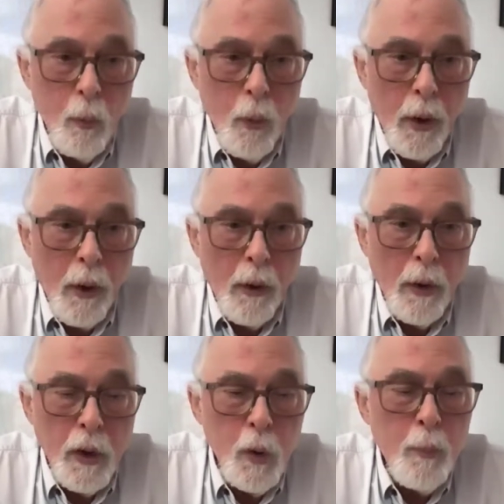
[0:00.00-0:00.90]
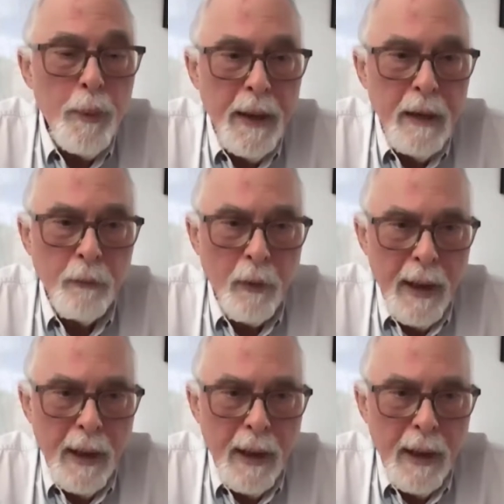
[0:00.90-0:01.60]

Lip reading: where you pay for